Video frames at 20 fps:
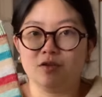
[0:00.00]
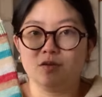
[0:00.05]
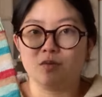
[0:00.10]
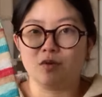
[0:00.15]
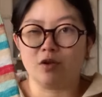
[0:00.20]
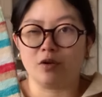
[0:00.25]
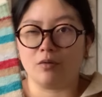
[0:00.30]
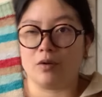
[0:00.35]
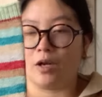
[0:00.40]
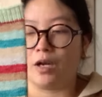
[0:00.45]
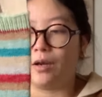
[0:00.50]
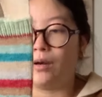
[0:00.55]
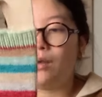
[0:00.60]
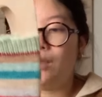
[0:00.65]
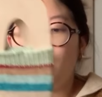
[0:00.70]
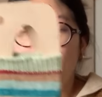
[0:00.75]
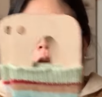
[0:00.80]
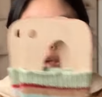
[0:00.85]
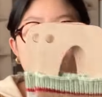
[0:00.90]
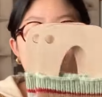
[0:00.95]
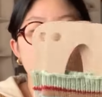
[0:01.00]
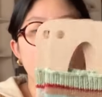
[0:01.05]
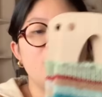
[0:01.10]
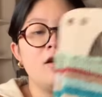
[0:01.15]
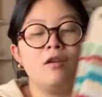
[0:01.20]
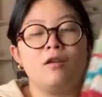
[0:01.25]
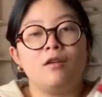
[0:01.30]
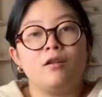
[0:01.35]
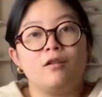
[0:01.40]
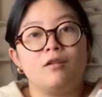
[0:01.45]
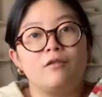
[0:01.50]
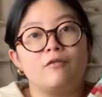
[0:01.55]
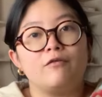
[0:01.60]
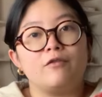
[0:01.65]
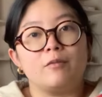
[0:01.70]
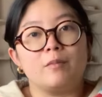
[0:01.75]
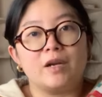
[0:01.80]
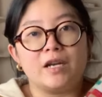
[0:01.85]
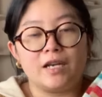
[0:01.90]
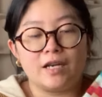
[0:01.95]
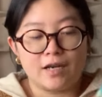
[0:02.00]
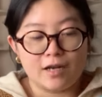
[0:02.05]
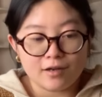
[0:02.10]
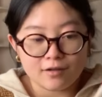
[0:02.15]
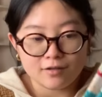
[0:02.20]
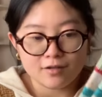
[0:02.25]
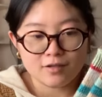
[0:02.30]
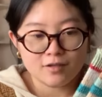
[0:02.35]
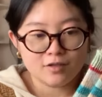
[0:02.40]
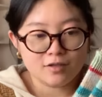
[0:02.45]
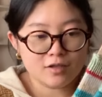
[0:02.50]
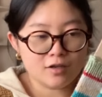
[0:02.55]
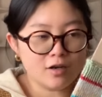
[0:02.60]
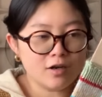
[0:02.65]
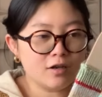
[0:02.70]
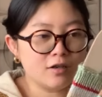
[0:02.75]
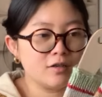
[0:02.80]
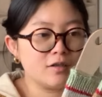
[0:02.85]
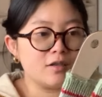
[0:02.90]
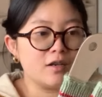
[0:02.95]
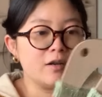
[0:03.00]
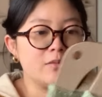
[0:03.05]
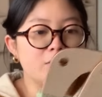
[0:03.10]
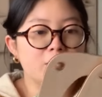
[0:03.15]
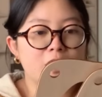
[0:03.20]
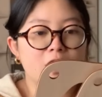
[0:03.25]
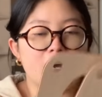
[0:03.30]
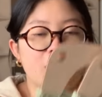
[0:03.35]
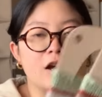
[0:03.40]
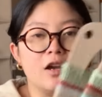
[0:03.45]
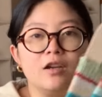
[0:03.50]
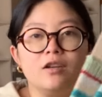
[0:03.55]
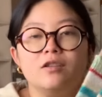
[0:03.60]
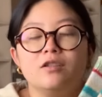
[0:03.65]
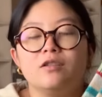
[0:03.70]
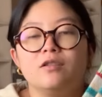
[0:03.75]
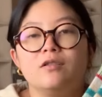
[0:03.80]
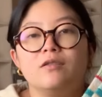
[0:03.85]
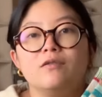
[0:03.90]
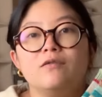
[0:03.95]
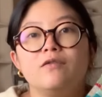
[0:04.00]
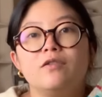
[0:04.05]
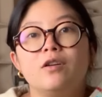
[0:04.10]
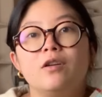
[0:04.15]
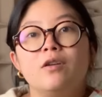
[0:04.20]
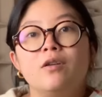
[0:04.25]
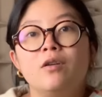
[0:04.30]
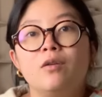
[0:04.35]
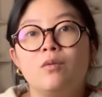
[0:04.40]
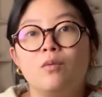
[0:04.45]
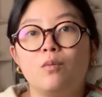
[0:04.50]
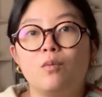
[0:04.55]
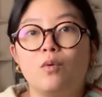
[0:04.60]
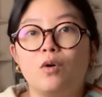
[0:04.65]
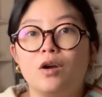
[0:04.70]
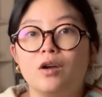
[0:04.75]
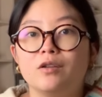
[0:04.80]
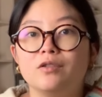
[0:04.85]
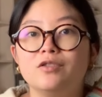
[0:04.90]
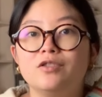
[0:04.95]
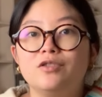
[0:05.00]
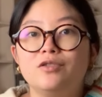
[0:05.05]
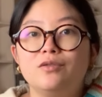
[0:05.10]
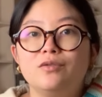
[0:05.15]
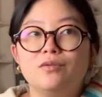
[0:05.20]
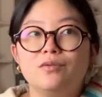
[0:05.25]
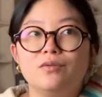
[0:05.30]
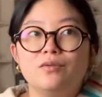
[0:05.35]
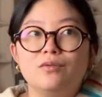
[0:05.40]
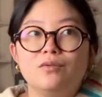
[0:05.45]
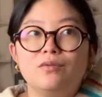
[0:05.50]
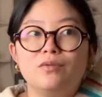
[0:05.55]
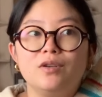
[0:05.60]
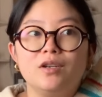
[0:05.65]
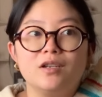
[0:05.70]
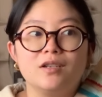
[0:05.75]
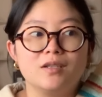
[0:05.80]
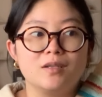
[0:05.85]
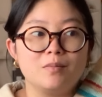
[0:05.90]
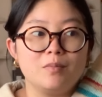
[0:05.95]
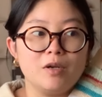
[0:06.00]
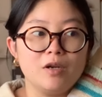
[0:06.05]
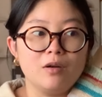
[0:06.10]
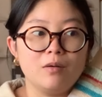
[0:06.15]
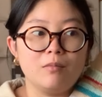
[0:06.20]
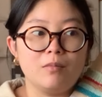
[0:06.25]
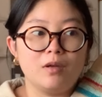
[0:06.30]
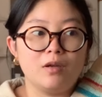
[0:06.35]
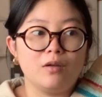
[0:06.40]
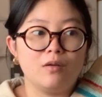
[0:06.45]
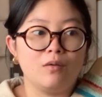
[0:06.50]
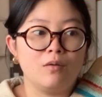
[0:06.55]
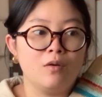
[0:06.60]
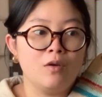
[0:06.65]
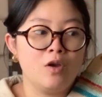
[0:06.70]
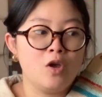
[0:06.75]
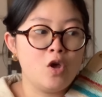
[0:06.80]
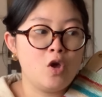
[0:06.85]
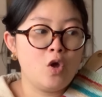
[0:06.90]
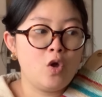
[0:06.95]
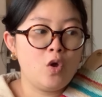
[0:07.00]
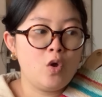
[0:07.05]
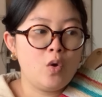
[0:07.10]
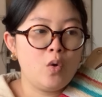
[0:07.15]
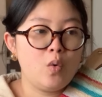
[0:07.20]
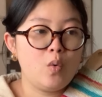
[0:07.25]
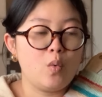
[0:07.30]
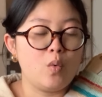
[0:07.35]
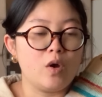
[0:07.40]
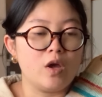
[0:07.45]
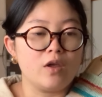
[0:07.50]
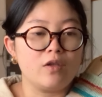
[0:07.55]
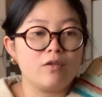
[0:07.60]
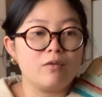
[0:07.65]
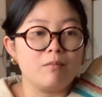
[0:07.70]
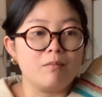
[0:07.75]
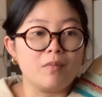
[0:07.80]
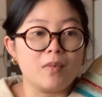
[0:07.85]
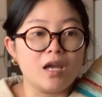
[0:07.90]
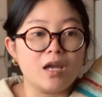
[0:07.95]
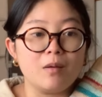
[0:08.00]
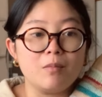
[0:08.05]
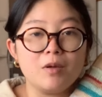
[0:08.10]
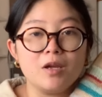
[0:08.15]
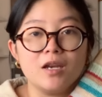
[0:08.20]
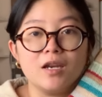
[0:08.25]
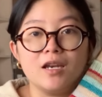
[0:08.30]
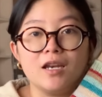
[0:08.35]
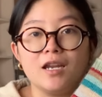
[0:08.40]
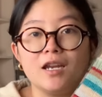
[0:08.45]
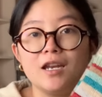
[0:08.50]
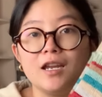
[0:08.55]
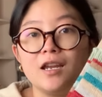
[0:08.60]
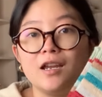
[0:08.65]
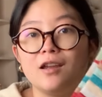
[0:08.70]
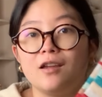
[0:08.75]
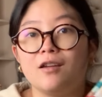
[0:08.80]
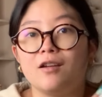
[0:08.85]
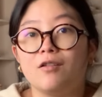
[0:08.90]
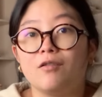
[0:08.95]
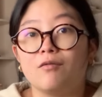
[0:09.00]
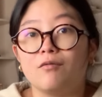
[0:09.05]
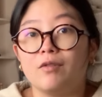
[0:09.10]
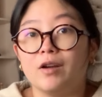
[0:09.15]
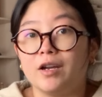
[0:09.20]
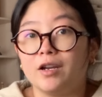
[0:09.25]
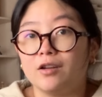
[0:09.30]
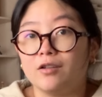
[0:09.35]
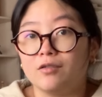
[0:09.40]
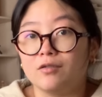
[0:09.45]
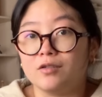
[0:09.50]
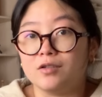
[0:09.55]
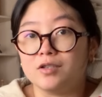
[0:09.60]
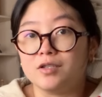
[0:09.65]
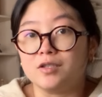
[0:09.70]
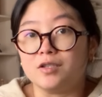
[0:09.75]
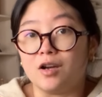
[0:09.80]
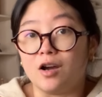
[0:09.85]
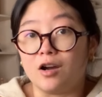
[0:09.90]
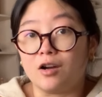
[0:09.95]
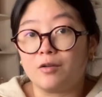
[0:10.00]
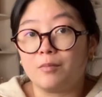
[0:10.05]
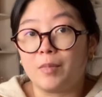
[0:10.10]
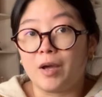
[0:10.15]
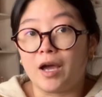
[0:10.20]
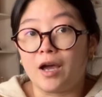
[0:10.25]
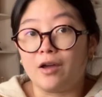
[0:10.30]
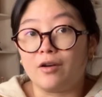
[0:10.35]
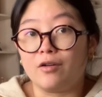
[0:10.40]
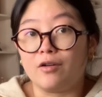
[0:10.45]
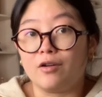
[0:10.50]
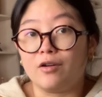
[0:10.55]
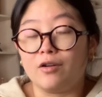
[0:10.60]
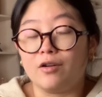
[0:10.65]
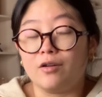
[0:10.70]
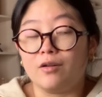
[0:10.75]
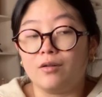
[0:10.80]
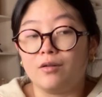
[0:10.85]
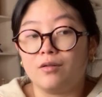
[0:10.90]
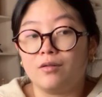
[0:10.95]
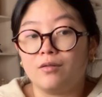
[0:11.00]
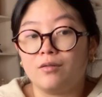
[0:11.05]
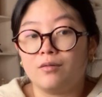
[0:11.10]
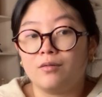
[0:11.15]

work great. For my next socks, I'm kind of want to experiment with maybe knitting a regular sock pattern